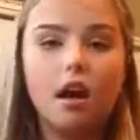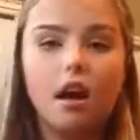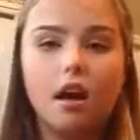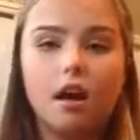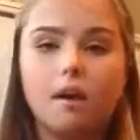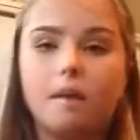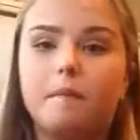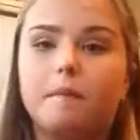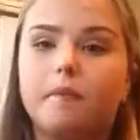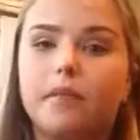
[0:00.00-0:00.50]

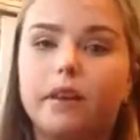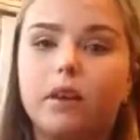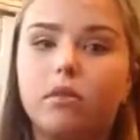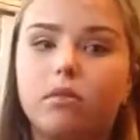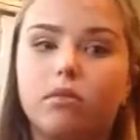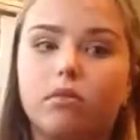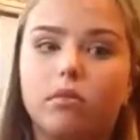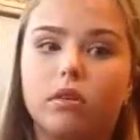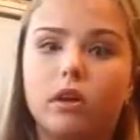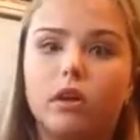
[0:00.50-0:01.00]

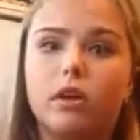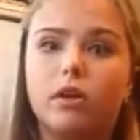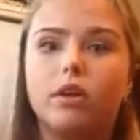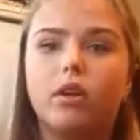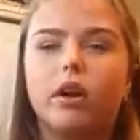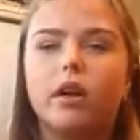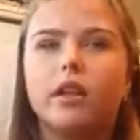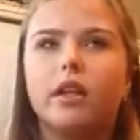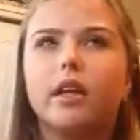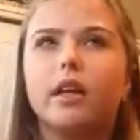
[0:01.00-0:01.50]
They're really
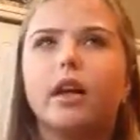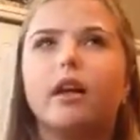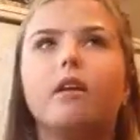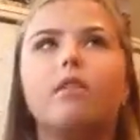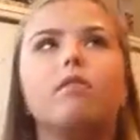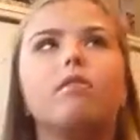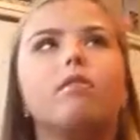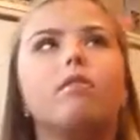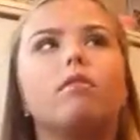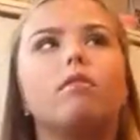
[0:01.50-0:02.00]
great. They
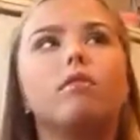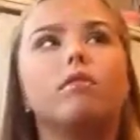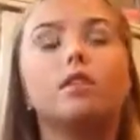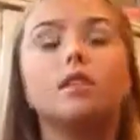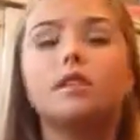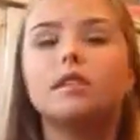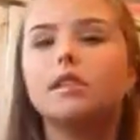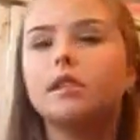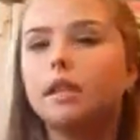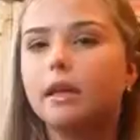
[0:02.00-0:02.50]
have
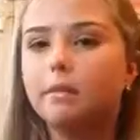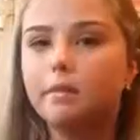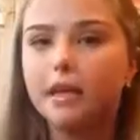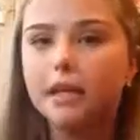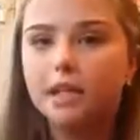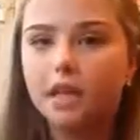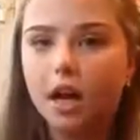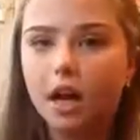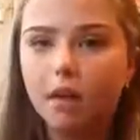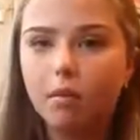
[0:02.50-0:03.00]
the
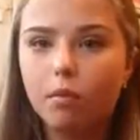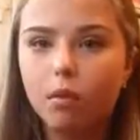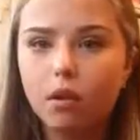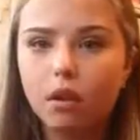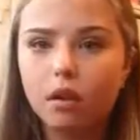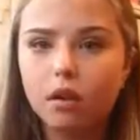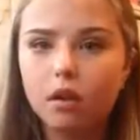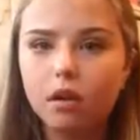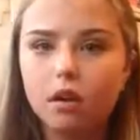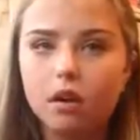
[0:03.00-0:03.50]
Sleepy Time
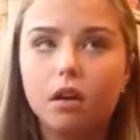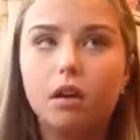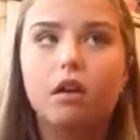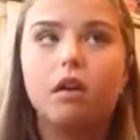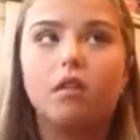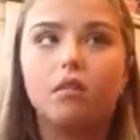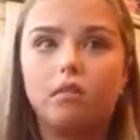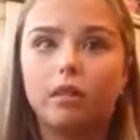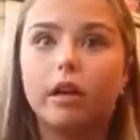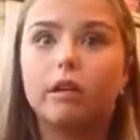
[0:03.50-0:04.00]
one.
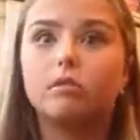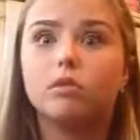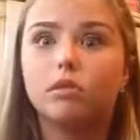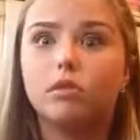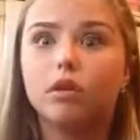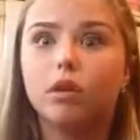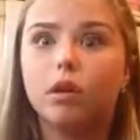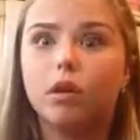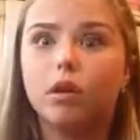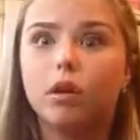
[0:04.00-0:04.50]
That
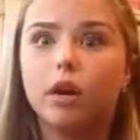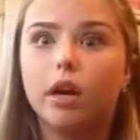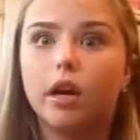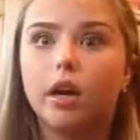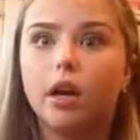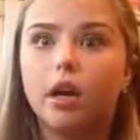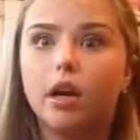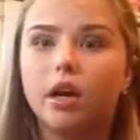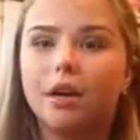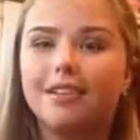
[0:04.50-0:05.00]
one's really great.
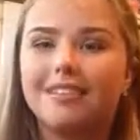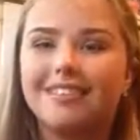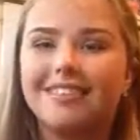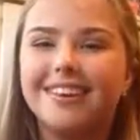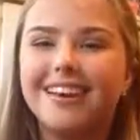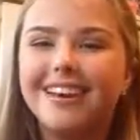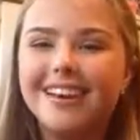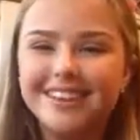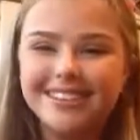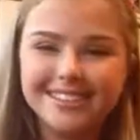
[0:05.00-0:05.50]

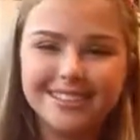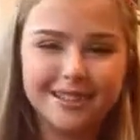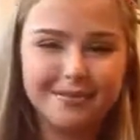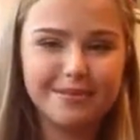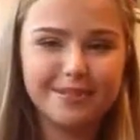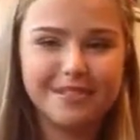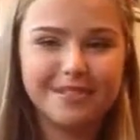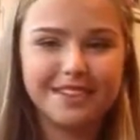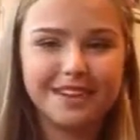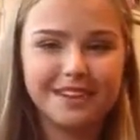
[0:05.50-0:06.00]

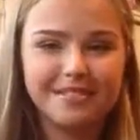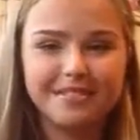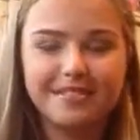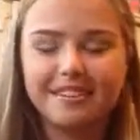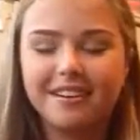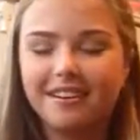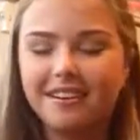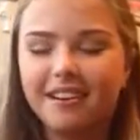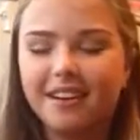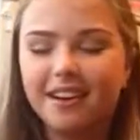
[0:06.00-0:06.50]
Sleepy Time.
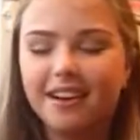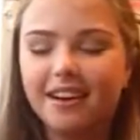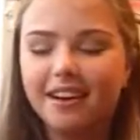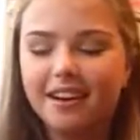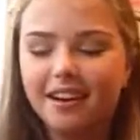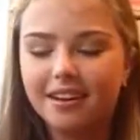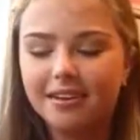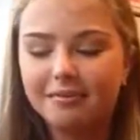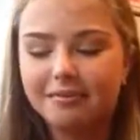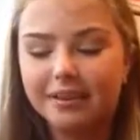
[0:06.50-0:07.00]

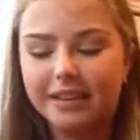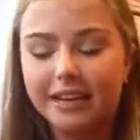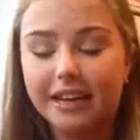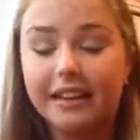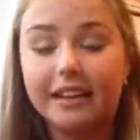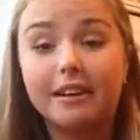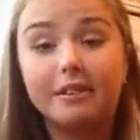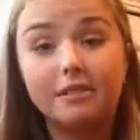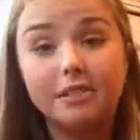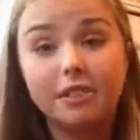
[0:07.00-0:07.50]
But
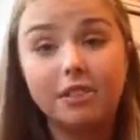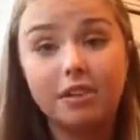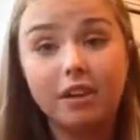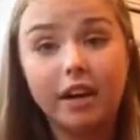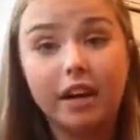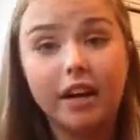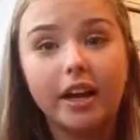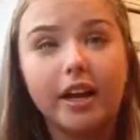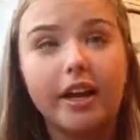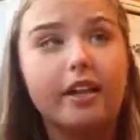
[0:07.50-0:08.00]
yeah, that one's great.